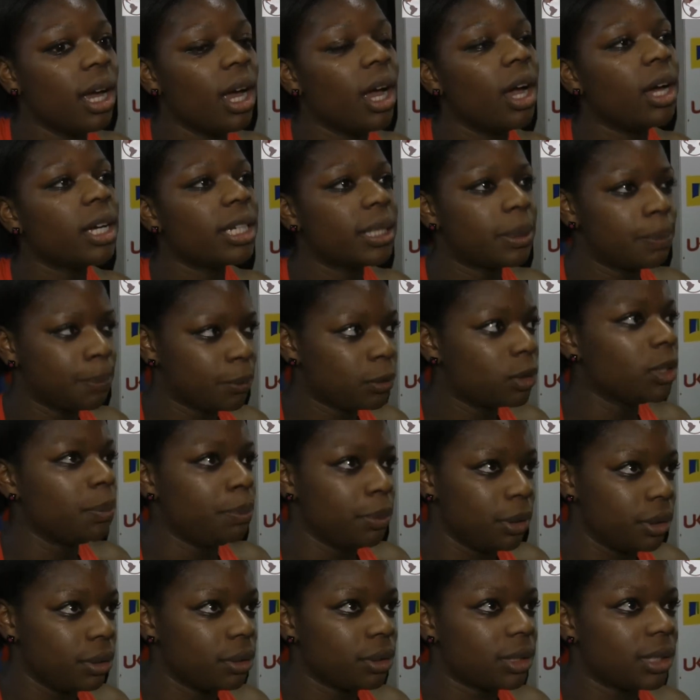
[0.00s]
A good
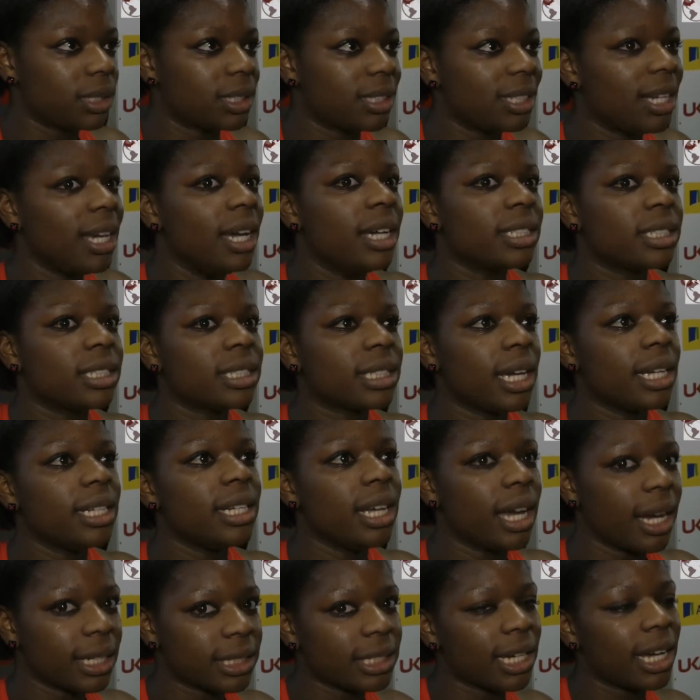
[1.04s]
boost to say
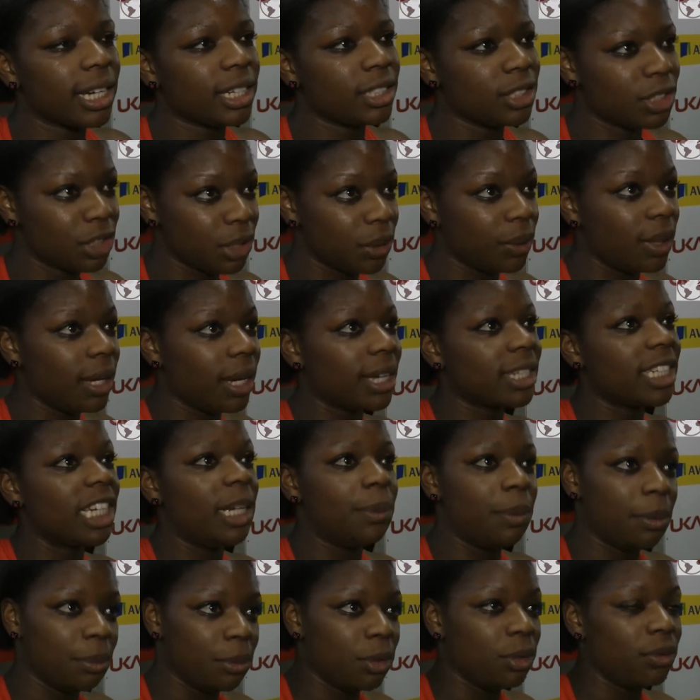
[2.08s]
yes, I can do it and
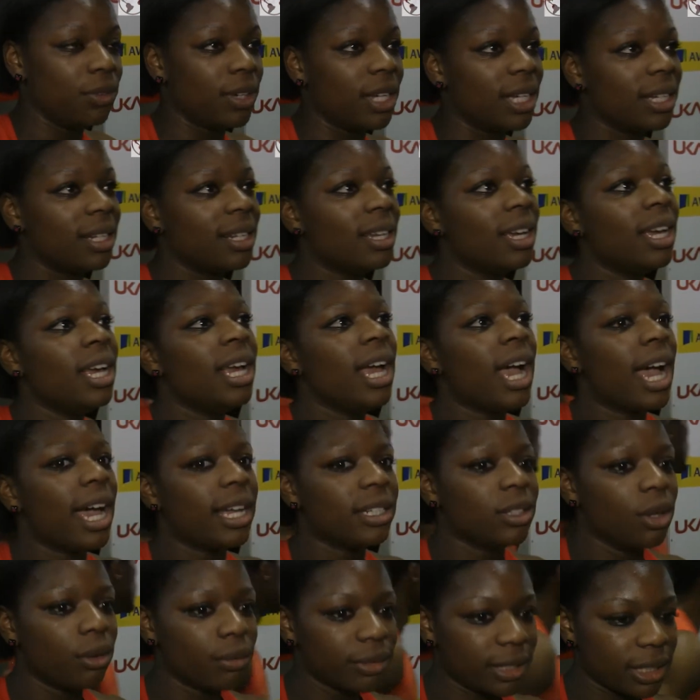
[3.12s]
keep it moving,
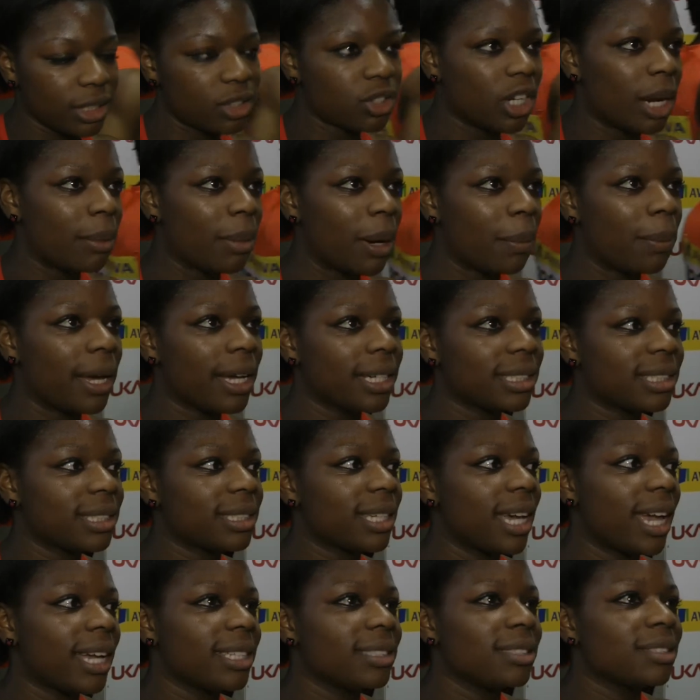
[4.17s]
and obviously try my best
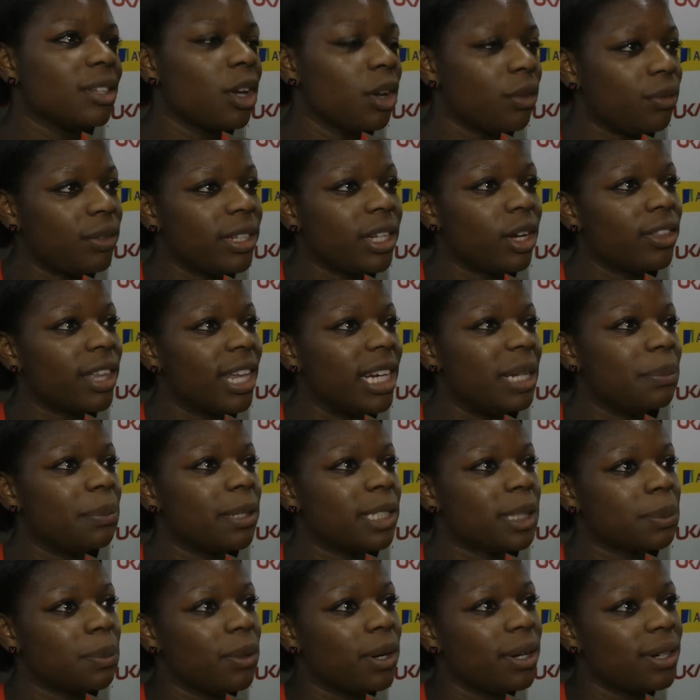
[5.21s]
and hopefully get the
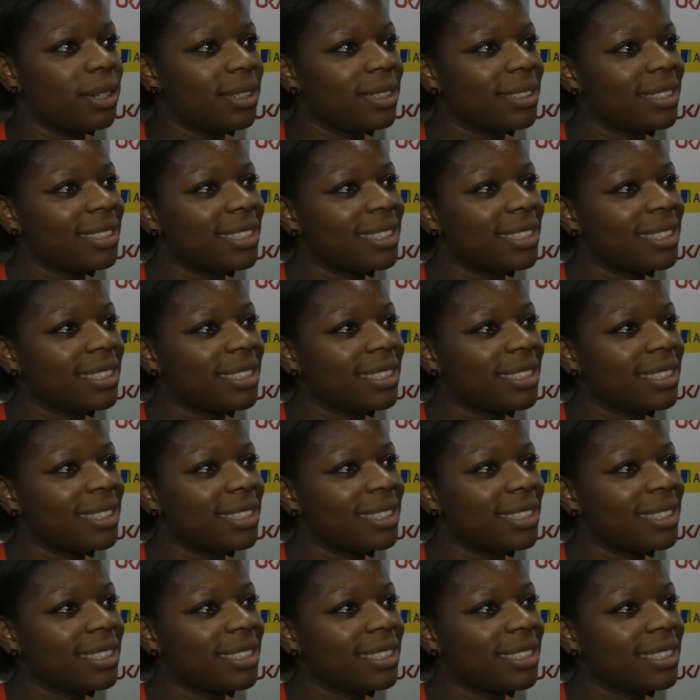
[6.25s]
Olympic spot.